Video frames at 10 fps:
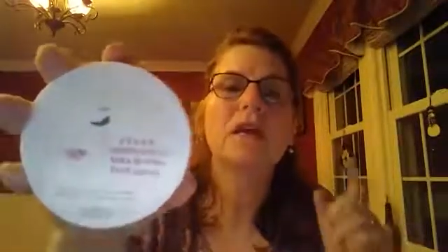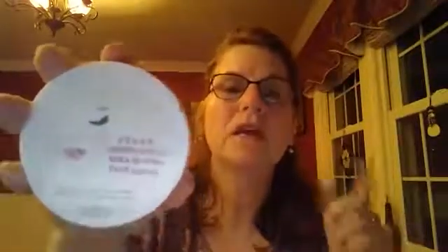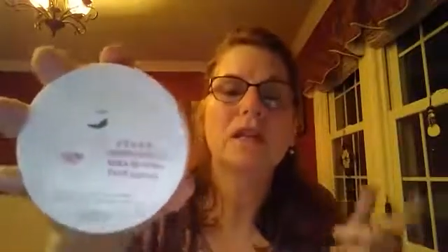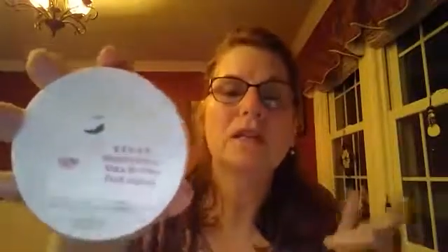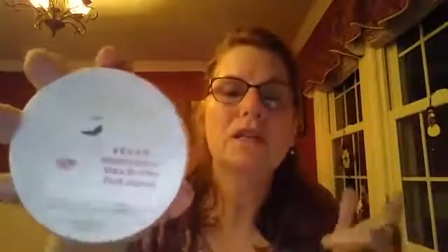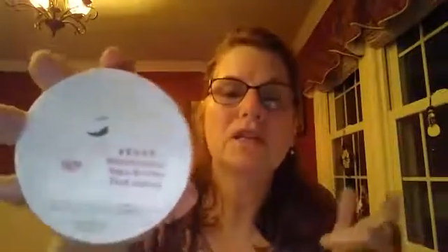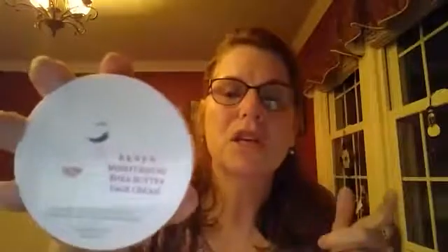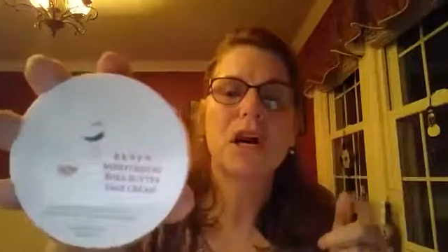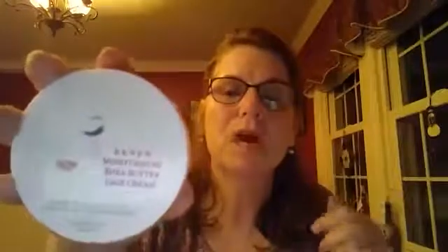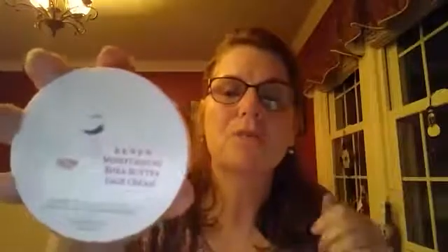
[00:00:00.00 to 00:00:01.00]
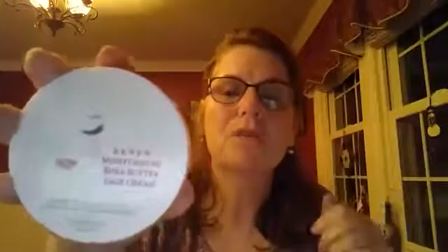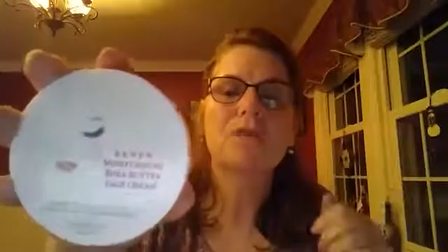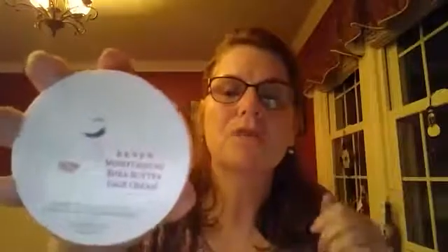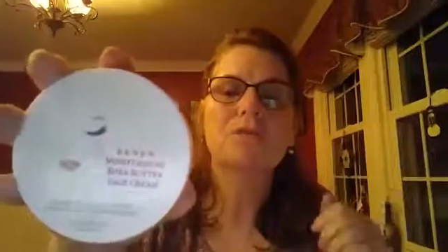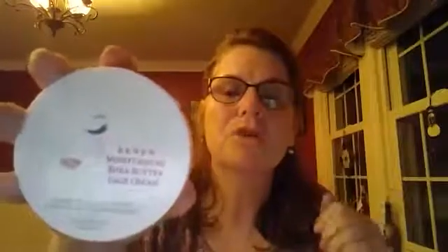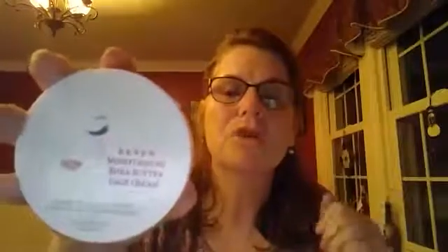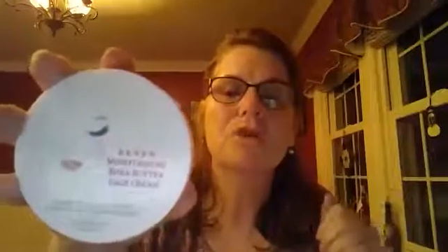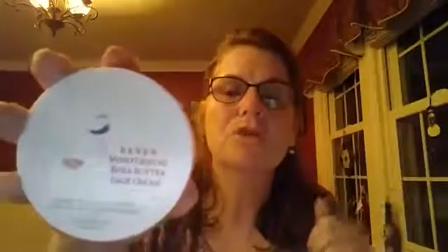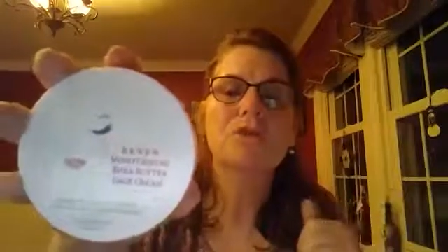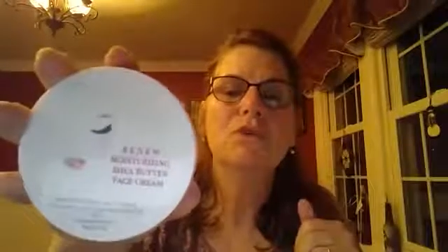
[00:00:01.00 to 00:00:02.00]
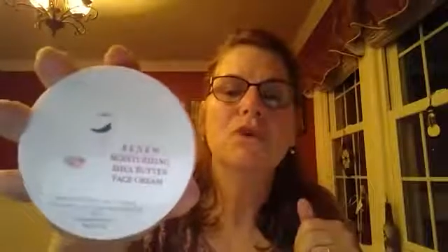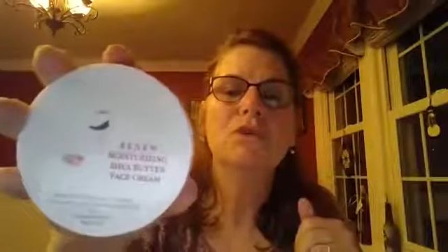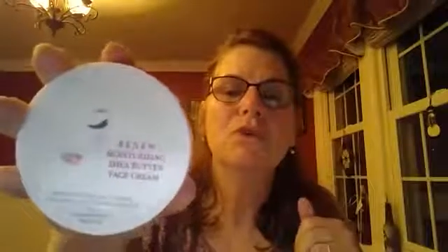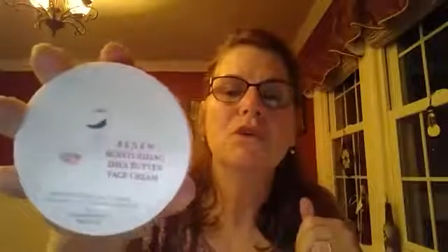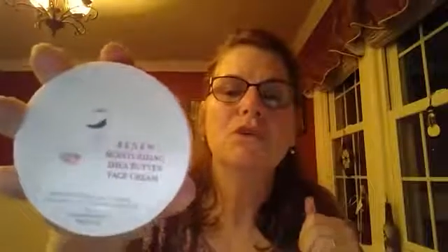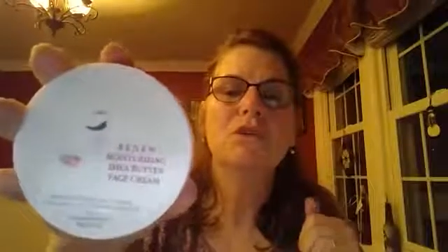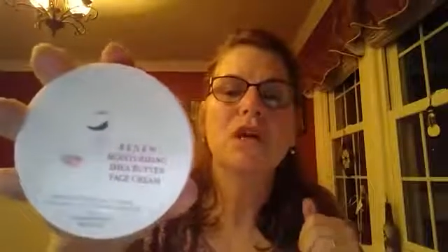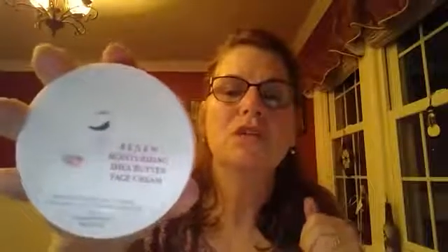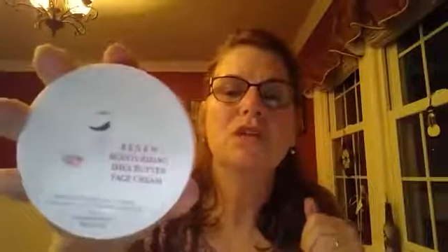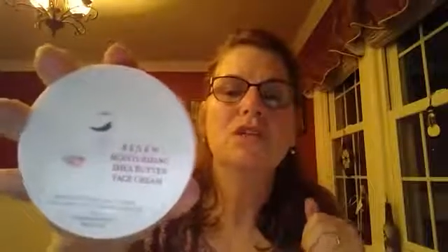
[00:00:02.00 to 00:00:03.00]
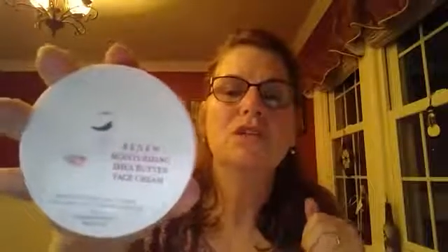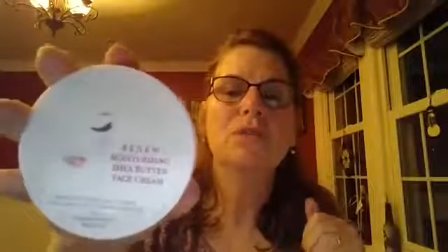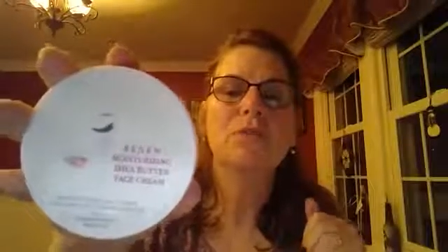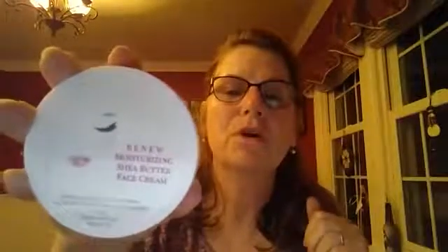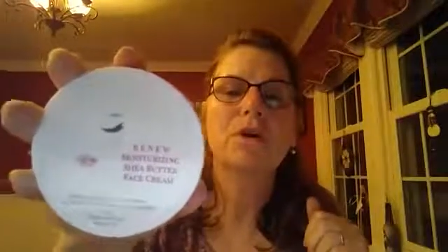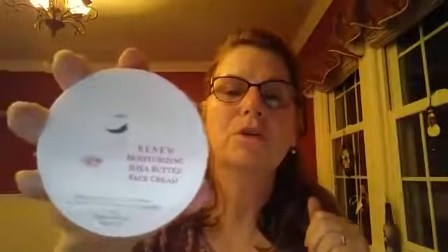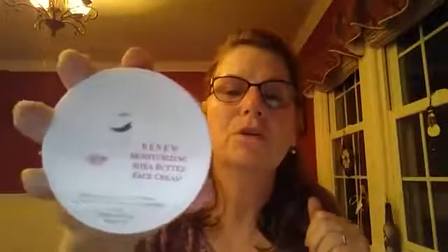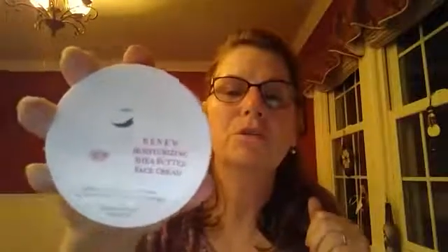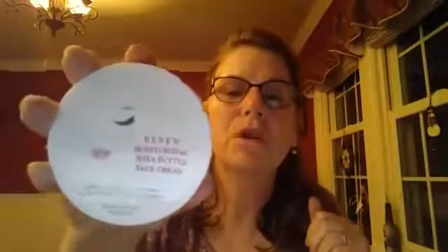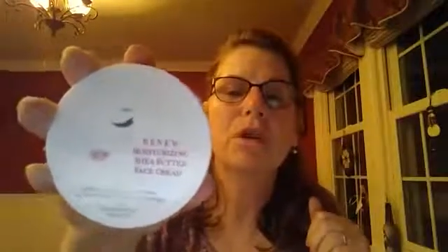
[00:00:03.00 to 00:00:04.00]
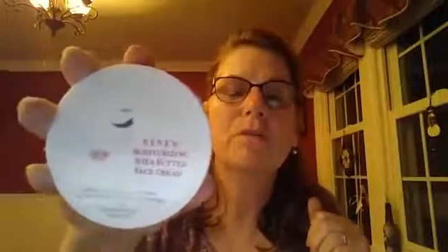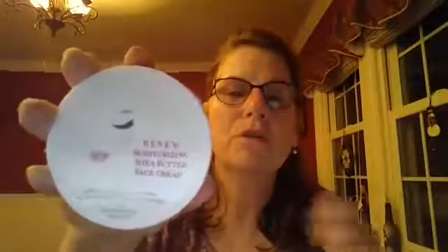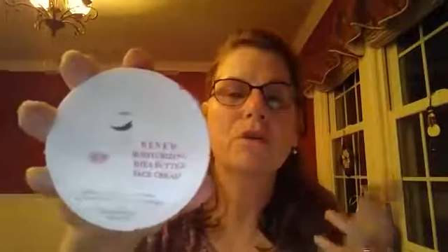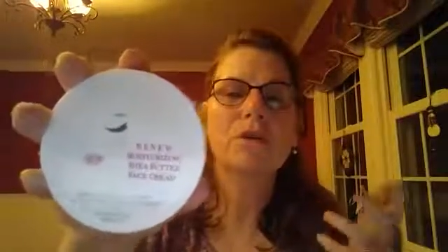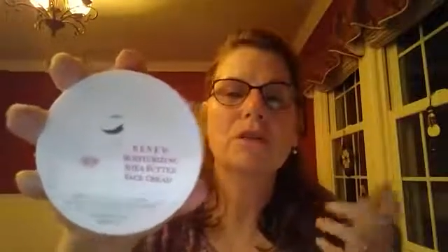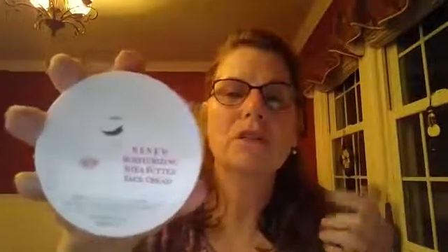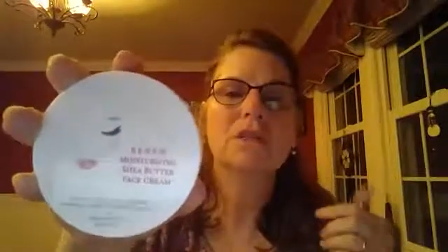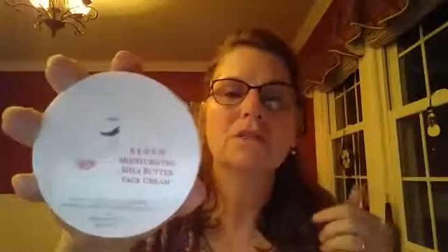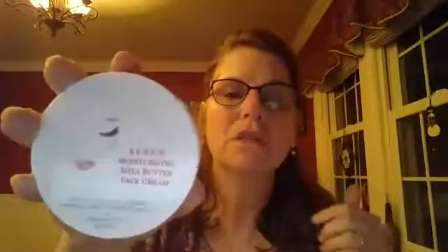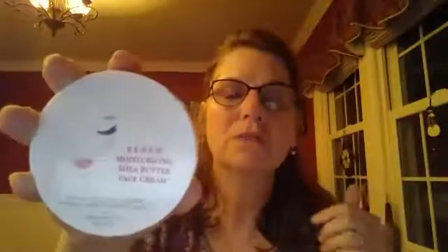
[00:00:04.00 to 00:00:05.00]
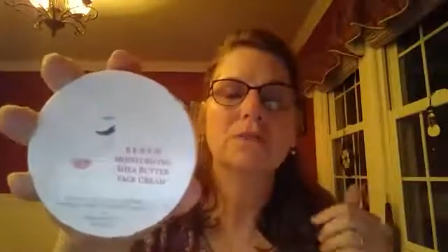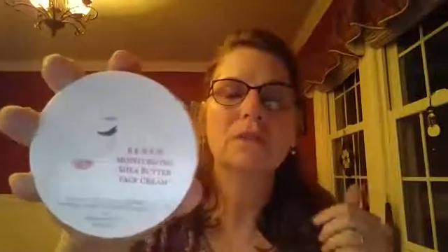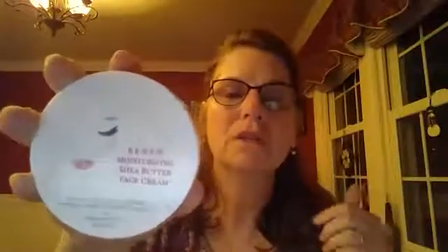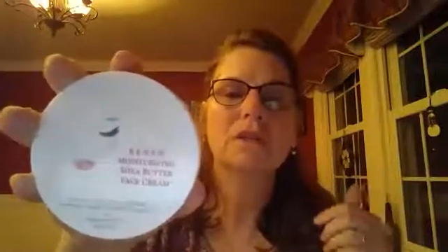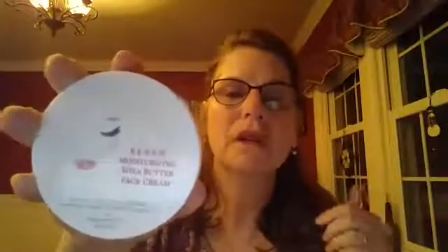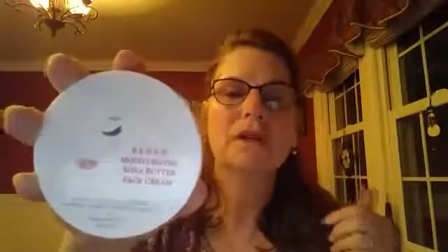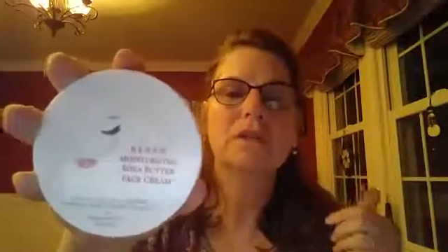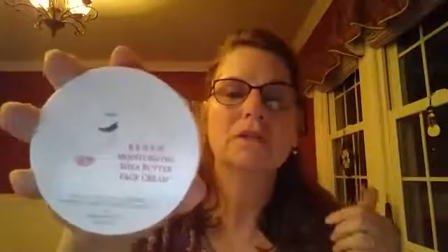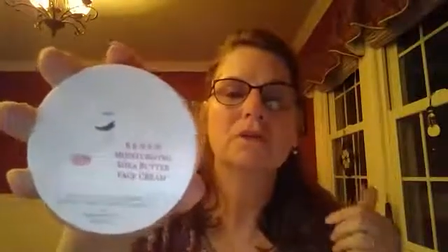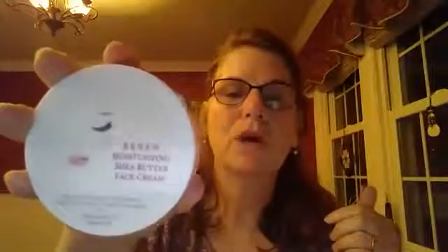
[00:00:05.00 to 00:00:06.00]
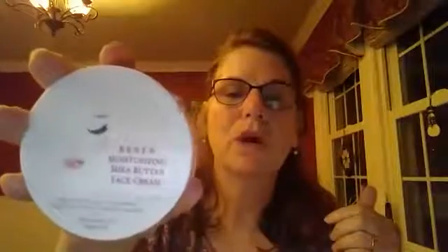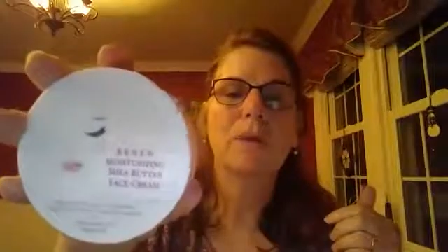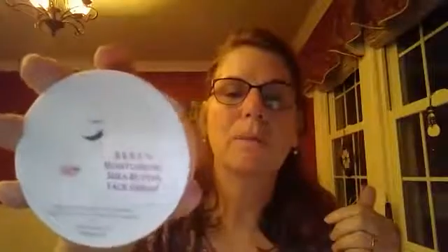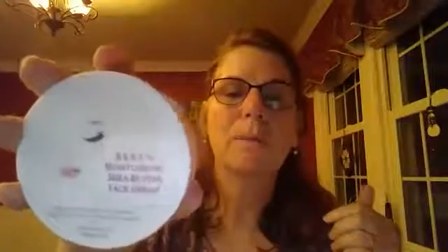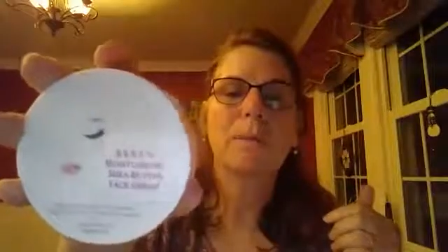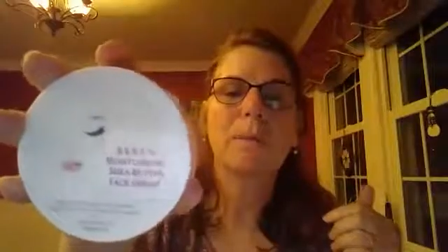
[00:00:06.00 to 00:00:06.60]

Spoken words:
in the shop is the Renew Moisturizing Shea Butter Cream. And of course, it's available online as well.